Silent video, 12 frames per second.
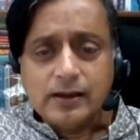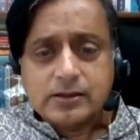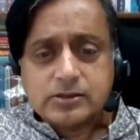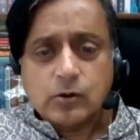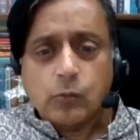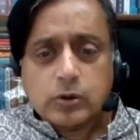
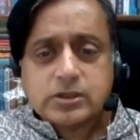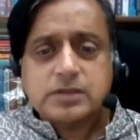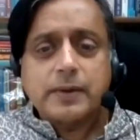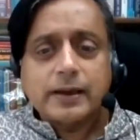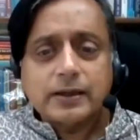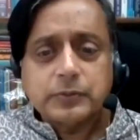So what's the
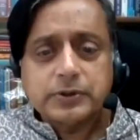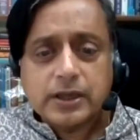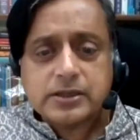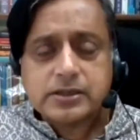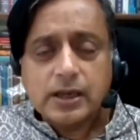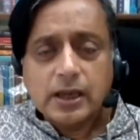matter with
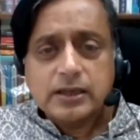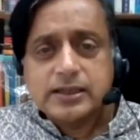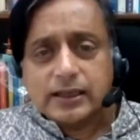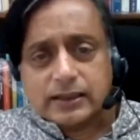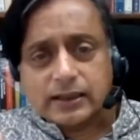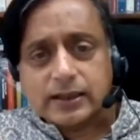us?
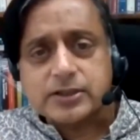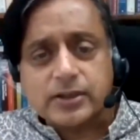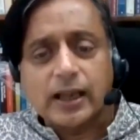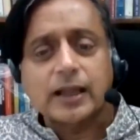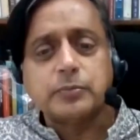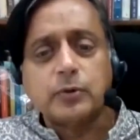Take a country
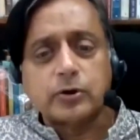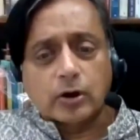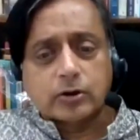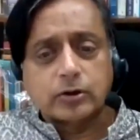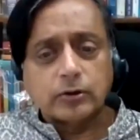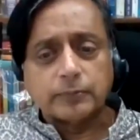like
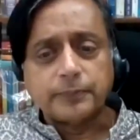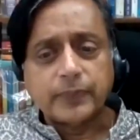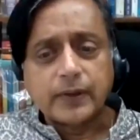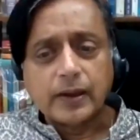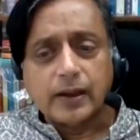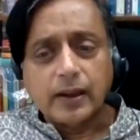Morocco.
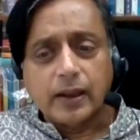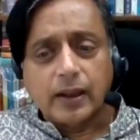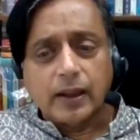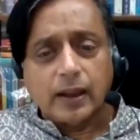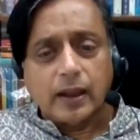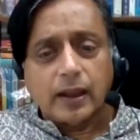
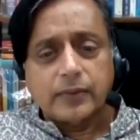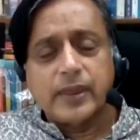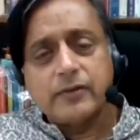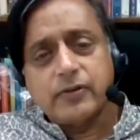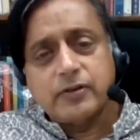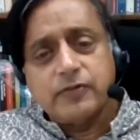
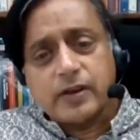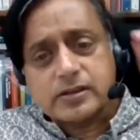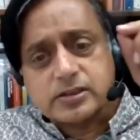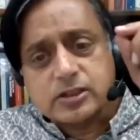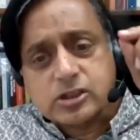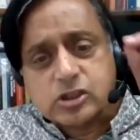They've
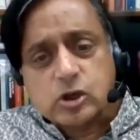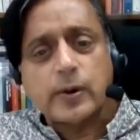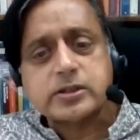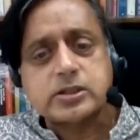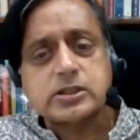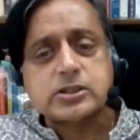invested so
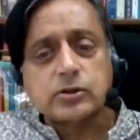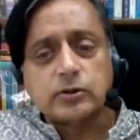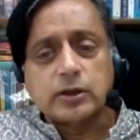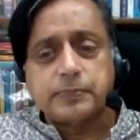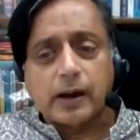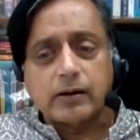much in
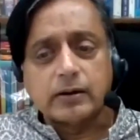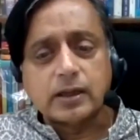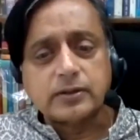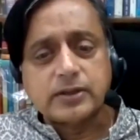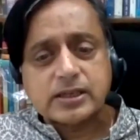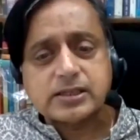solar power
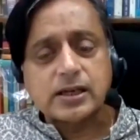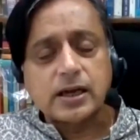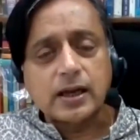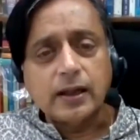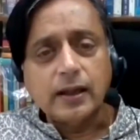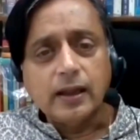that this
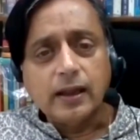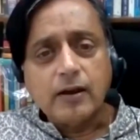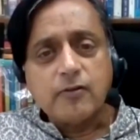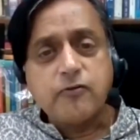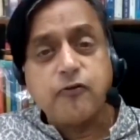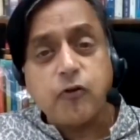year,
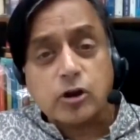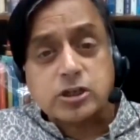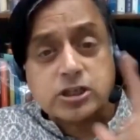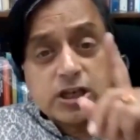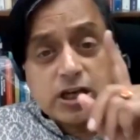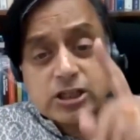
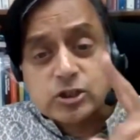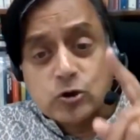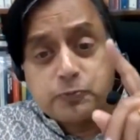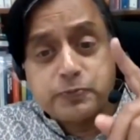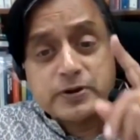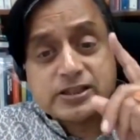
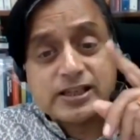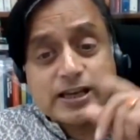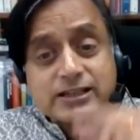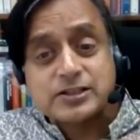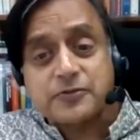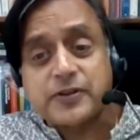
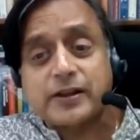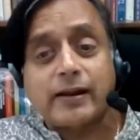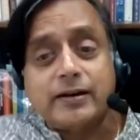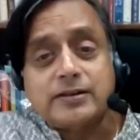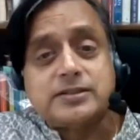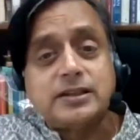42% of their
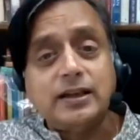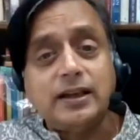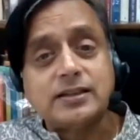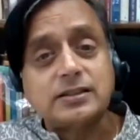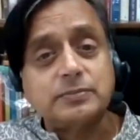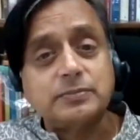energy
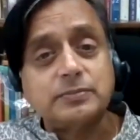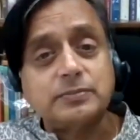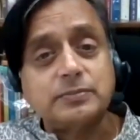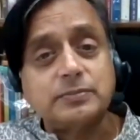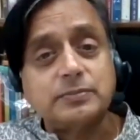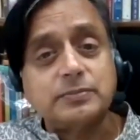needs will be from
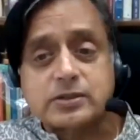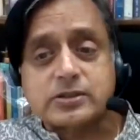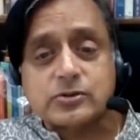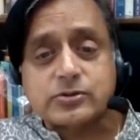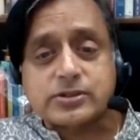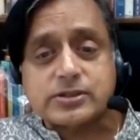renewable
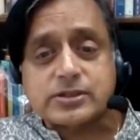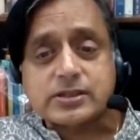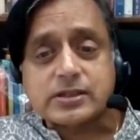sources.